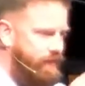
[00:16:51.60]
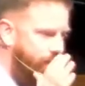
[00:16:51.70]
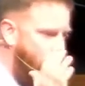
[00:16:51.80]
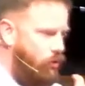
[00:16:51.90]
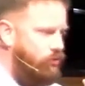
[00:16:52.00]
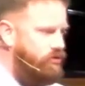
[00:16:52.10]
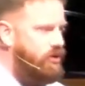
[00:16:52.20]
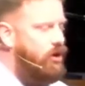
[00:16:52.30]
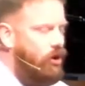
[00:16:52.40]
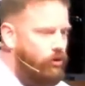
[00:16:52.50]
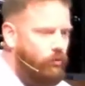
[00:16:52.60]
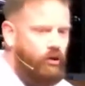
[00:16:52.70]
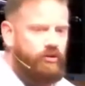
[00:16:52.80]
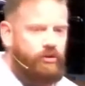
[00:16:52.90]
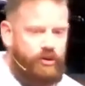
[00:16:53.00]
those are the
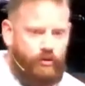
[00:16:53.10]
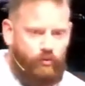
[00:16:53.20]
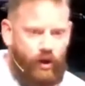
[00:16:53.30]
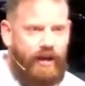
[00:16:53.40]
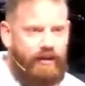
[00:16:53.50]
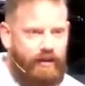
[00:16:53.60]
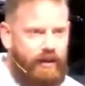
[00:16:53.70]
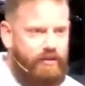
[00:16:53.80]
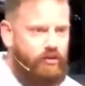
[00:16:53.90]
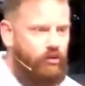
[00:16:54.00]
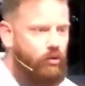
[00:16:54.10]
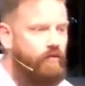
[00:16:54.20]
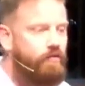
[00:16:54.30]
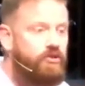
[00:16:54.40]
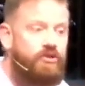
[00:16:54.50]
ones who did right in the eyes of the Lord,
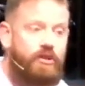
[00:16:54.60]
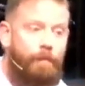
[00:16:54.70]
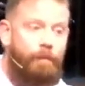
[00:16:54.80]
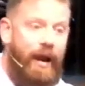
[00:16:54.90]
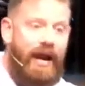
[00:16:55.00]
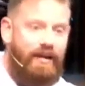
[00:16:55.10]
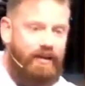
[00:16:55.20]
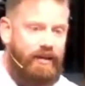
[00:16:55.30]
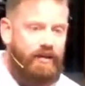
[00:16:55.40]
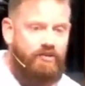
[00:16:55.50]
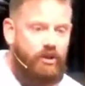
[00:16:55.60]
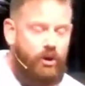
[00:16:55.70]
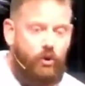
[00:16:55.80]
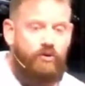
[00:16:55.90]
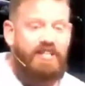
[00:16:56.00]
versus the bad kings
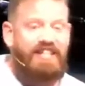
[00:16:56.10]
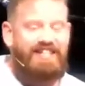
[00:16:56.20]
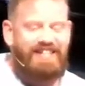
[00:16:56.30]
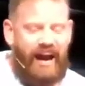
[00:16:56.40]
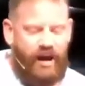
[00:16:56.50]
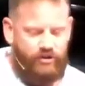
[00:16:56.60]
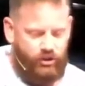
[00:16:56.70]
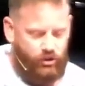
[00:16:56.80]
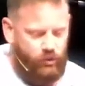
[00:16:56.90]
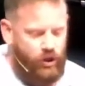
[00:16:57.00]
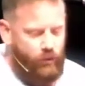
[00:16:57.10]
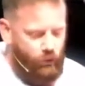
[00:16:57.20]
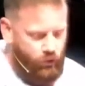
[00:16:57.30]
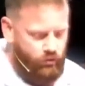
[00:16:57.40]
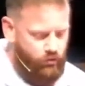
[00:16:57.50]
who did not do
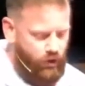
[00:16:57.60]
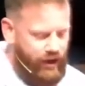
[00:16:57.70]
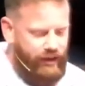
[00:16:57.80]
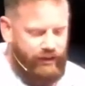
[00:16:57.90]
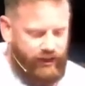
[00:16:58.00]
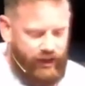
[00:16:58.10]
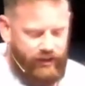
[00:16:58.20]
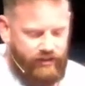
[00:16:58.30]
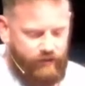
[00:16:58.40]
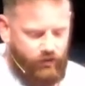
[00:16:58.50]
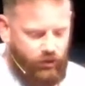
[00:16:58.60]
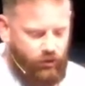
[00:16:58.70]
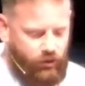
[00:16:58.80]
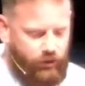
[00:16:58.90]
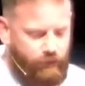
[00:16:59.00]
what was right in the eyes of the
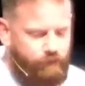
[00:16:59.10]
Lord.